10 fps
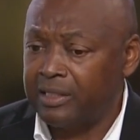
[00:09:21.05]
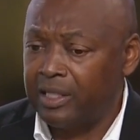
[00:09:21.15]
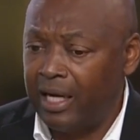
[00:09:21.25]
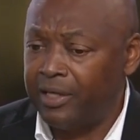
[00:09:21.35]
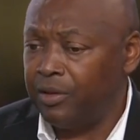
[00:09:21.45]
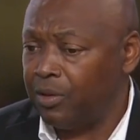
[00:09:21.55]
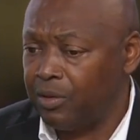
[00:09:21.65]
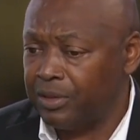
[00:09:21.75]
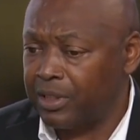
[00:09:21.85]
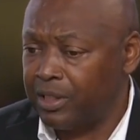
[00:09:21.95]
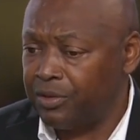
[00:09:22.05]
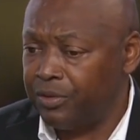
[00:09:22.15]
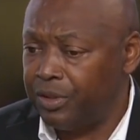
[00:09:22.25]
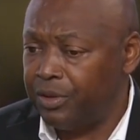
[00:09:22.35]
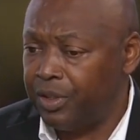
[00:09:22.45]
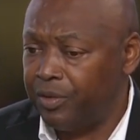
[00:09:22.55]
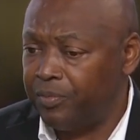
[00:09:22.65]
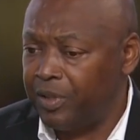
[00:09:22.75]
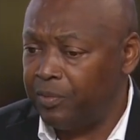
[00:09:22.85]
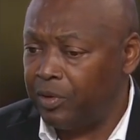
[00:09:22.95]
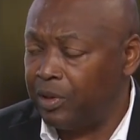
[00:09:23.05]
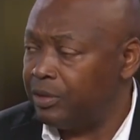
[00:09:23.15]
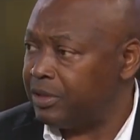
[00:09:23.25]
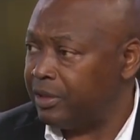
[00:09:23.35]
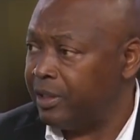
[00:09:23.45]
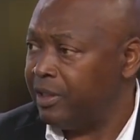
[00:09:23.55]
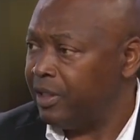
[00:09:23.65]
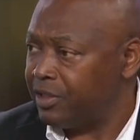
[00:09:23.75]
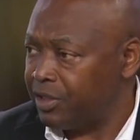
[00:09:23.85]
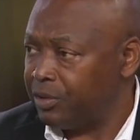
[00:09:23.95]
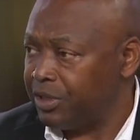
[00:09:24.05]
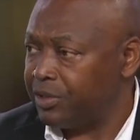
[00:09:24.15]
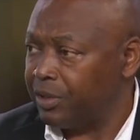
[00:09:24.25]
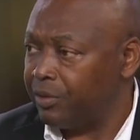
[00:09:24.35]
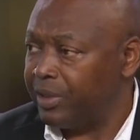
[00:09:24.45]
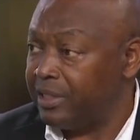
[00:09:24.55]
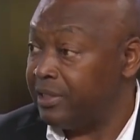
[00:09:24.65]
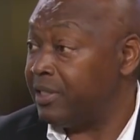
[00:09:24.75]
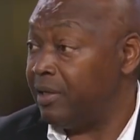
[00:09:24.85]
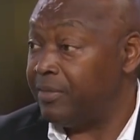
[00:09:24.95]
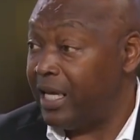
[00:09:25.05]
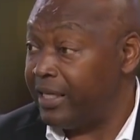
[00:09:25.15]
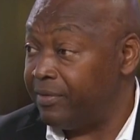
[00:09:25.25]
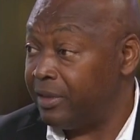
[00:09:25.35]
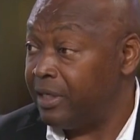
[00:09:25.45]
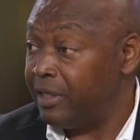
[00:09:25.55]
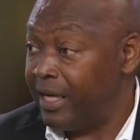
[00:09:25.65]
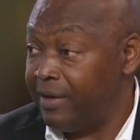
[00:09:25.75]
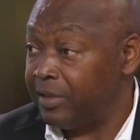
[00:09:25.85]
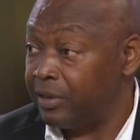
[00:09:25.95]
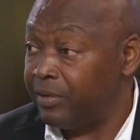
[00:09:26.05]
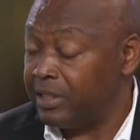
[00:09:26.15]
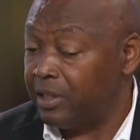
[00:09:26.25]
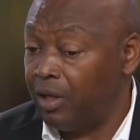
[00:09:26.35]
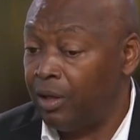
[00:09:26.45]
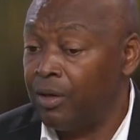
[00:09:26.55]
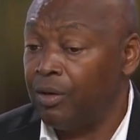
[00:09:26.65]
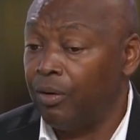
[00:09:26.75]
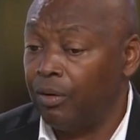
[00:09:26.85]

So I know across the country you're hearing people go to associate's degrees and some not even having degrees at all.